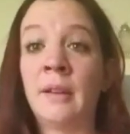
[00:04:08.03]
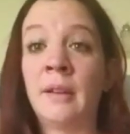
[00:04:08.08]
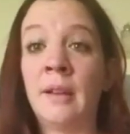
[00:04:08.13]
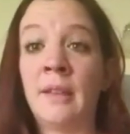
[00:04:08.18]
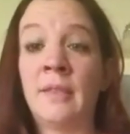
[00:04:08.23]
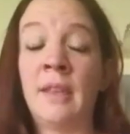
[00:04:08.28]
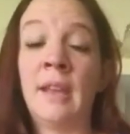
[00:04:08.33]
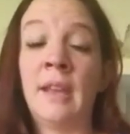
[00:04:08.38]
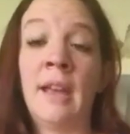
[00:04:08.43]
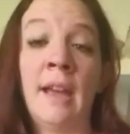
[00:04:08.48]
I
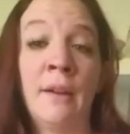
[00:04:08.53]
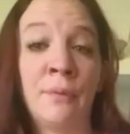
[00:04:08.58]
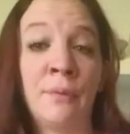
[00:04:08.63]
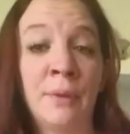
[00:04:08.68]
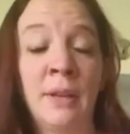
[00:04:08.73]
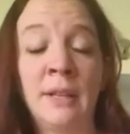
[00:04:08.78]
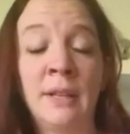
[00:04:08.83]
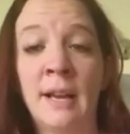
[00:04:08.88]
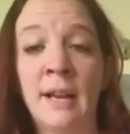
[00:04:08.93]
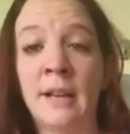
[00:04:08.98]
think
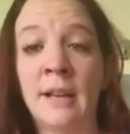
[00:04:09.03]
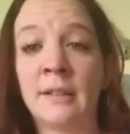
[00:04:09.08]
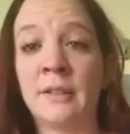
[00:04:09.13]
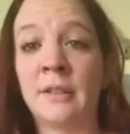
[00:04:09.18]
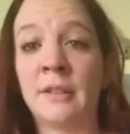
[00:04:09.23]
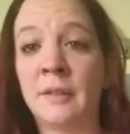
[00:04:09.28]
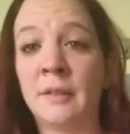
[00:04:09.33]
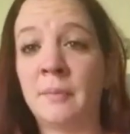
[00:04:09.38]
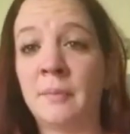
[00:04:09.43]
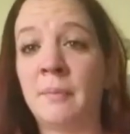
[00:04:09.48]
every
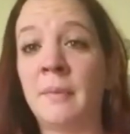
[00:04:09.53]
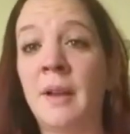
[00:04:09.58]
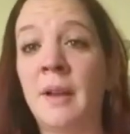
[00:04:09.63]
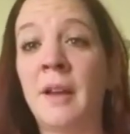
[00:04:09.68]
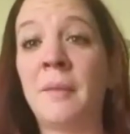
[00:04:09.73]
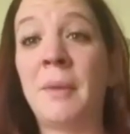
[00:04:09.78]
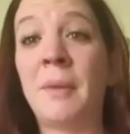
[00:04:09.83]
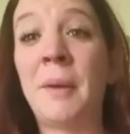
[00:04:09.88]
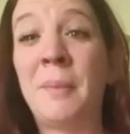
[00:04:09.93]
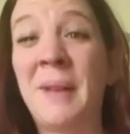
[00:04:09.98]
doctor,
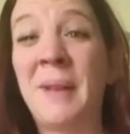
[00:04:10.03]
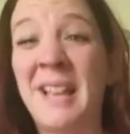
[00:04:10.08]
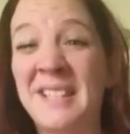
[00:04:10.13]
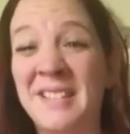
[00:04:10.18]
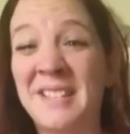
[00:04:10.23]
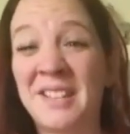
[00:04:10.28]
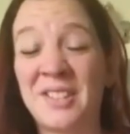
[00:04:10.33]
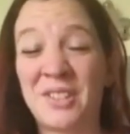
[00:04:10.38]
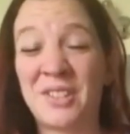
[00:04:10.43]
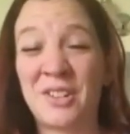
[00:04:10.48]
my
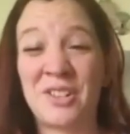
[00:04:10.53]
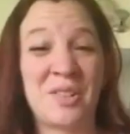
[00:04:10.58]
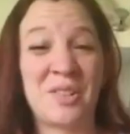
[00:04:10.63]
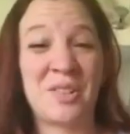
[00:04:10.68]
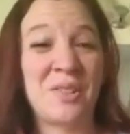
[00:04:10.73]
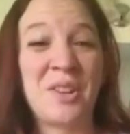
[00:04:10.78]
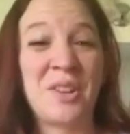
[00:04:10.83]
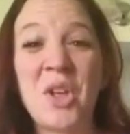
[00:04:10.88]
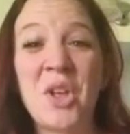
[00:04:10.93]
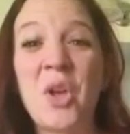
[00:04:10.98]
plastic
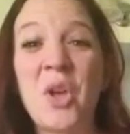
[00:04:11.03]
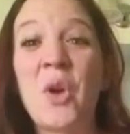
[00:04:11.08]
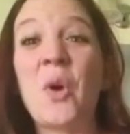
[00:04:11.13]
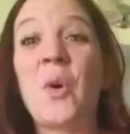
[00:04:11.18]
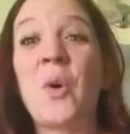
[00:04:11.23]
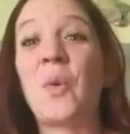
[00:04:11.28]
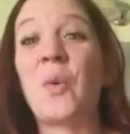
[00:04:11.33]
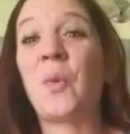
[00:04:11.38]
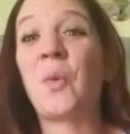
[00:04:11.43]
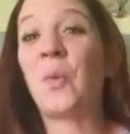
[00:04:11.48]
surgeon
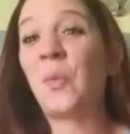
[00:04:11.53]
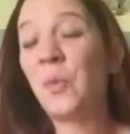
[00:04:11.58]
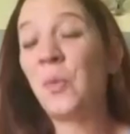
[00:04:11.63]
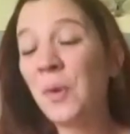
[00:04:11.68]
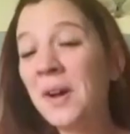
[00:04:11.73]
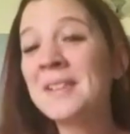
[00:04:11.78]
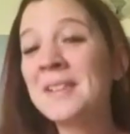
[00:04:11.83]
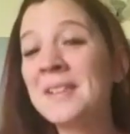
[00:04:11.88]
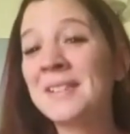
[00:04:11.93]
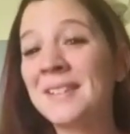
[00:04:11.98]

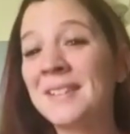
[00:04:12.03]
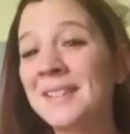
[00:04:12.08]
was